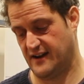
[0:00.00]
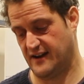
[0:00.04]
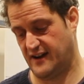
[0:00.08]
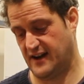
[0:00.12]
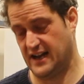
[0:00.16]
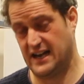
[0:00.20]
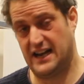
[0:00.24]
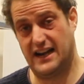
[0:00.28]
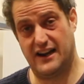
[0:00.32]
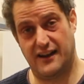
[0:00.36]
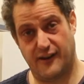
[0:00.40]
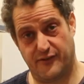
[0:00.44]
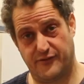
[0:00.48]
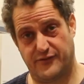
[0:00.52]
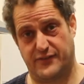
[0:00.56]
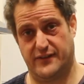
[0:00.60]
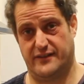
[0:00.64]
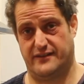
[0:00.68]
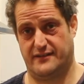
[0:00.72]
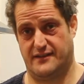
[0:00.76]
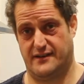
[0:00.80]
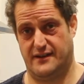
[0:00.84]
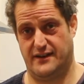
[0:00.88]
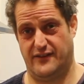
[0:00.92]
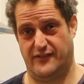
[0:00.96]
I love
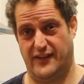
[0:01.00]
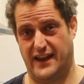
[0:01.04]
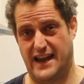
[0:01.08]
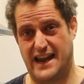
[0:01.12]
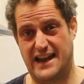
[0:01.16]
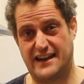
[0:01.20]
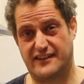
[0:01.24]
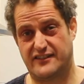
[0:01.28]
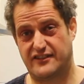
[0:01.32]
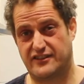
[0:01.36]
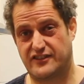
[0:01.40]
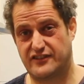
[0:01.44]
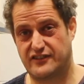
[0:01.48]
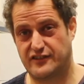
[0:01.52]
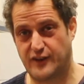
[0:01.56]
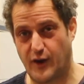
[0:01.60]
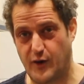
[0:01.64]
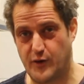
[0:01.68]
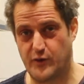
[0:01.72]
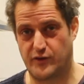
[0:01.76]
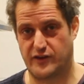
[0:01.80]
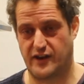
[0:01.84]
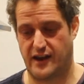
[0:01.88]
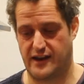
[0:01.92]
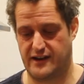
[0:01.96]
this kind of thing. It's
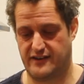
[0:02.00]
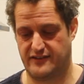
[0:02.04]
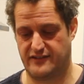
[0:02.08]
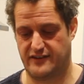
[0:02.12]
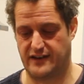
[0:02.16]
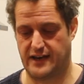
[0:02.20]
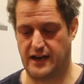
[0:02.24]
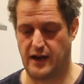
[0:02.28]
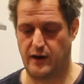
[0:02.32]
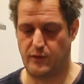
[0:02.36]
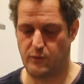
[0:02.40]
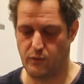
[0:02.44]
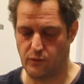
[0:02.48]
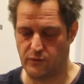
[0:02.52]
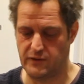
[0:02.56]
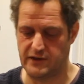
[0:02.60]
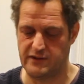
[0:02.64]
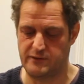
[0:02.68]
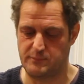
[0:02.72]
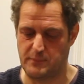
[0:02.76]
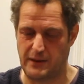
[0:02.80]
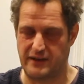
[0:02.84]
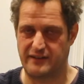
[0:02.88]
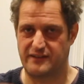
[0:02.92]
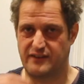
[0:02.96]
so tasty. And all
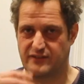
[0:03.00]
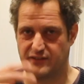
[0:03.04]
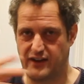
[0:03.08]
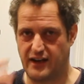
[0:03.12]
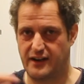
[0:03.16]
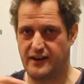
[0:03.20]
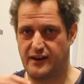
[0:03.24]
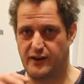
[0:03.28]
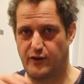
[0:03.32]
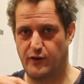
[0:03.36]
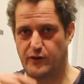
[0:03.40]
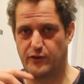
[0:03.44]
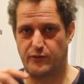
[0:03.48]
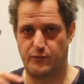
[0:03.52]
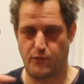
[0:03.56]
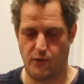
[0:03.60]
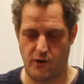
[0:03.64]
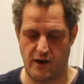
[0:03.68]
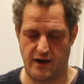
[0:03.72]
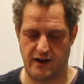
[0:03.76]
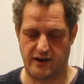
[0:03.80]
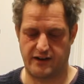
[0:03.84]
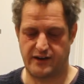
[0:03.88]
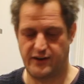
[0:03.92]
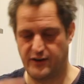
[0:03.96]
these bits have done a lot of
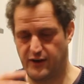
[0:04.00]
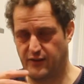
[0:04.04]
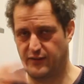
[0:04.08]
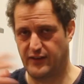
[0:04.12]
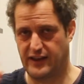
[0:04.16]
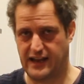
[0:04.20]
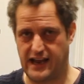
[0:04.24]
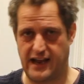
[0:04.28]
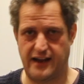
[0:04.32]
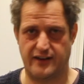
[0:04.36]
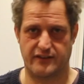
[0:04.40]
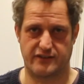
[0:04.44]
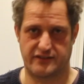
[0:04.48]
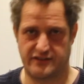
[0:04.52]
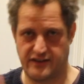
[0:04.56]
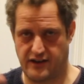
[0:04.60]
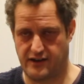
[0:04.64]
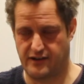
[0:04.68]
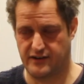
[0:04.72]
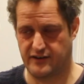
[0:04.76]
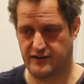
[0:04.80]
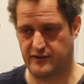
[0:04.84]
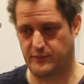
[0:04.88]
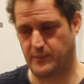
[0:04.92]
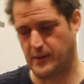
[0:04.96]
work. The cow's
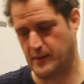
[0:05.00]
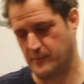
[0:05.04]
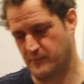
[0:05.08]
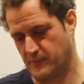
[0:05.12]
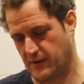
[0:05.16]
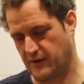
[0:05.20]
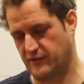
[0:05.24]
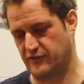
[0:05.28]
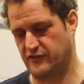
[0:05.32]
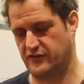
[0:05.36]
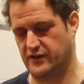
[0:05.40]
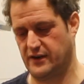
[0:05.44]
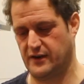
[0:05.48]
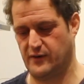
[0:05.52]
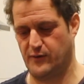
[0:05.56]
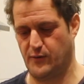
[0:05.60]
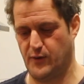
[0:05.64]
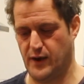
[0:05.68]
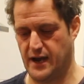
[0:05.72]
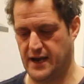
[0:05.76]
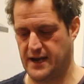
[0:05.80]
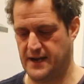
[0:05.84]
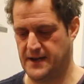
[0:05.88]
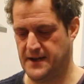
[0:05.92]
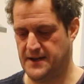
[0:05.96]
tongue has been munching
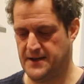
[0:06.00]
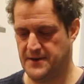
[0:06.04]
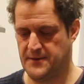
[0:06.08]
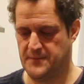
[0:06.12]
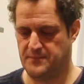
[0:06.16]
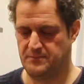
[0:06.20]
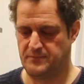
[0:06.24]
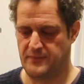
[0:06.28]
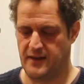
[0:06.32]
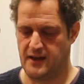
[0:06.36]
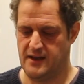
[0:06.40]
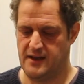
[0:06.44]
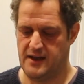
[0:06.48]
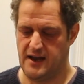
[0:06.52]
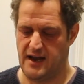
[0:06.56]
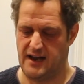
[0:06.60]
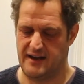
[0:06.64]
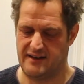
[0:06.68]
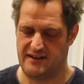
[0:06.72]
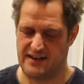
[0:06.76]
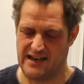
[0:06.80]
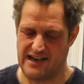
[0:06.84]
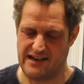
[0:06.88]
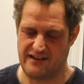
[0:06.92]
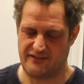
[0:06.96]
away.
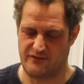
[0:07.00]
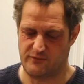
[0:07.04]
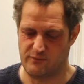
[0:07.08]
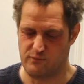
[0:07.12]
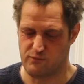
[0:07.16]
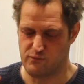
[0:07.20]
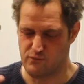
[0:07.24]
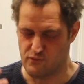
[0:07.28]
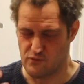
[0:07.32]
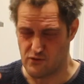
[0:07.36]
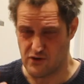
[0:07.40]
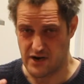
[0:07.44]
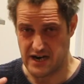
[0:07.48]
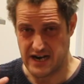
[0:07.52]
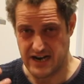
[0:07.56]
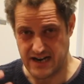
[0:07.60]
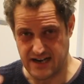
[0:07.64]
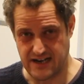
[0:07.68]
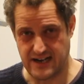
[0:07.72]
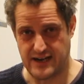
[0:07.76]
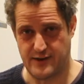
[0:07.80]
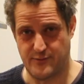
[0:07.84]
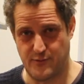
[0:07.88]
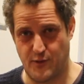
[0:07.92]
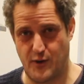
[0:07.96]
And it's
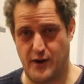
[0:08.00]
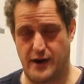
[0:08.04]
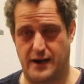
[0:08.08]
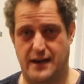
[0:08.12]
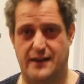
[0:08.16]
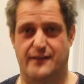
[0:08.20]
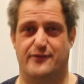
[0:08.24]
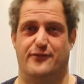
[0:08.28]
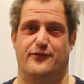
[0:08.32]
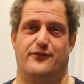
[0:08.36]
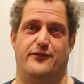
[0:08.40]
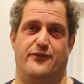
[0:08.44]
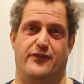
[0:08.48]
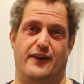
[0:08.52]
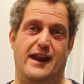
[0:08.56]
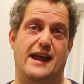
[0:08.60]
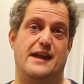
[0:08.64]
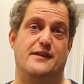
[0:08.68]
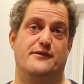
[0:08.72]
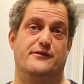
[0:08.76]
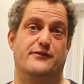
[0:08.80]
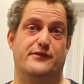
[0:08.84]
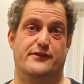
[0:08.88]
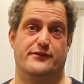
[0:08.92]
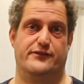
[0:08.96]
really, really
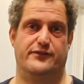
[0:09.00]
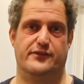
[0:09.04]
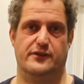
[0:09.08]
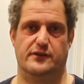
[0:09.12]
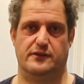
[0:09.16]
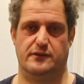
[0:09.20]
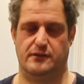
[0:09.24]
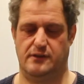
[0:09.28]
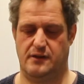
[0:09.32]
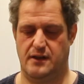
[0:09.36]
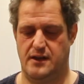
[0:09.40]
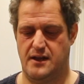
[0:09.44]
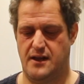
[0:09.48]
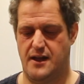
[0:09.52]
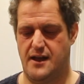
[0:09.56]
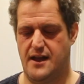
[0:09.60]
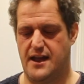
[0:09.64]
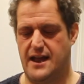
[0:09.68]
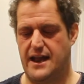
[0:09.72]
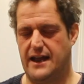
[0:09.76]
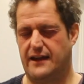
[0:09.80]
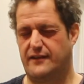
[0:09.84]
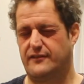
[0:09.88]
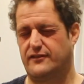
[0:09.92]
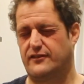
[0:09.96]
flavorful,
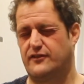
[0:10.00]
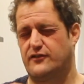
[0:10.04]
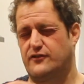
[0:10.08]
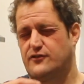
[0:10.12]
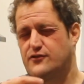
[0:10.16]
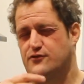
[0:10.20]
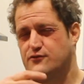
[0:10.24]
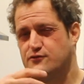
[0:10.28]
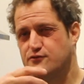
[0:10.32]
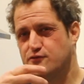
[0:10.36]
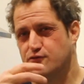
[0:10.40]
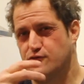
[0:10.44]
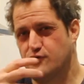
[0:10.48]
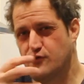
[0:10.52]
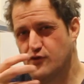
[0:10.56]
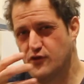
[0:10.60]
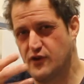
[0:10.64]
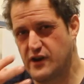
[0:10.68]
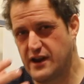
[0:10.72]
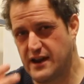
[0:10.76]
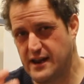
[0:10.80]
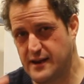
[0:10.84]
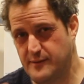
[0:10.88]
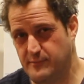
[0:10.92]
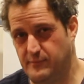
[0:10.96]

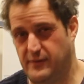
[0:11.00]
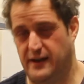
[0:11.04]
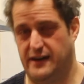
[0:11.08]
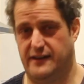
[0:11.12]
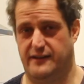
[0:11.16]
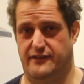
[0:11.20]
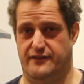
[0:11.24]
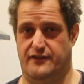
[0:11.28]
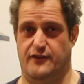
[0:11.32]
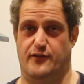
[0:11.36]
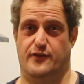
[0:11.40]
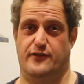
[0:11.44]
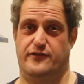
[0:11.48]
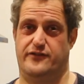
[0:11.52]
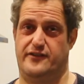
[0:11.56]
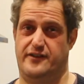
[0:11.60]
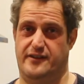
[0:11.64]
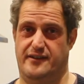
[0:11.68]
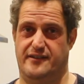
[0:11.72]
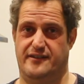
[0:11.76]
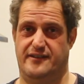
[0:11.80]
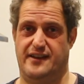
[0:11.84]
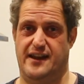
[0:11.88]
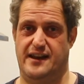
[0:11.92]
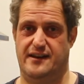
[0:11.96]
extremely soft
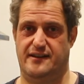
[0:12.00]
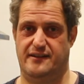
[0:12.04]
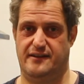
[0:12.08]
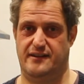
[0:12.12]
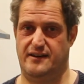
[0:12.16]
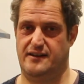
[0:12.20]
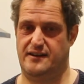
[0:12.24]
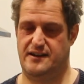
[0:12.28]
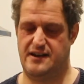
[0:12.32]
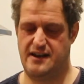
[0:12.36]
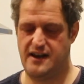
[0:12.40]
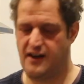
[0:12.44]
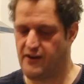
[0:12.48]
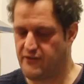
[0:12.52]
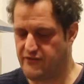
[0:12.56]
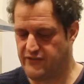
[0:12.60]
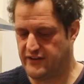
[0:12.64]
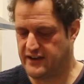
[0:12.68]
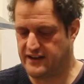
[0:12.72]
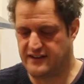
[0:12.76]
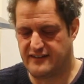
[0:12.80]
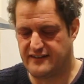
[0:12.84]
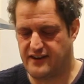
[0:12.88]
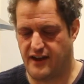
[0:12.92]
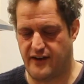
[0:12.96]
and tender,
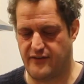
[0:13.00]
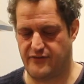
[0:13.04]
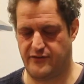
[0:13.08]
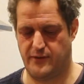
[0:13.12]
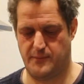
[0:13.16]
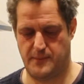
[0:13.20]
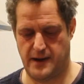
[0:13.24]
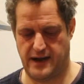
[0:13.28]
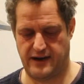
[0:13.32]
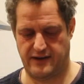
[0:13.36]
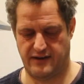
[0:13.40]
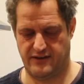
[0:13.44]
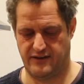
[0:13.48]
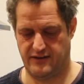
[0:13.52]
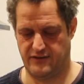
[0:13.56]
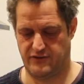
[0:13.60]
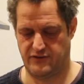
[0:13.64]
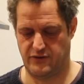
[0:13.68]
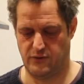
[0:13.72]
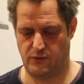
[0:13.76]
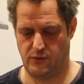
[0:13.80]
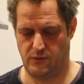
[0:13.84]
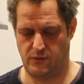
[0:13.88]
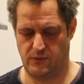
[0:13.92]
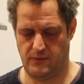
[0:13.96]
nothing tough about it
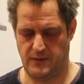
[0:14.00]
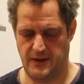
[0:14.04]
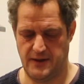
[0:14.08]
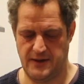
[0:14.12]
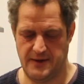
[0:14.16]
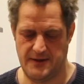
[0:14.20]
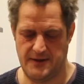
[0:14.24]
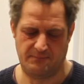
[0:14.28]
at all.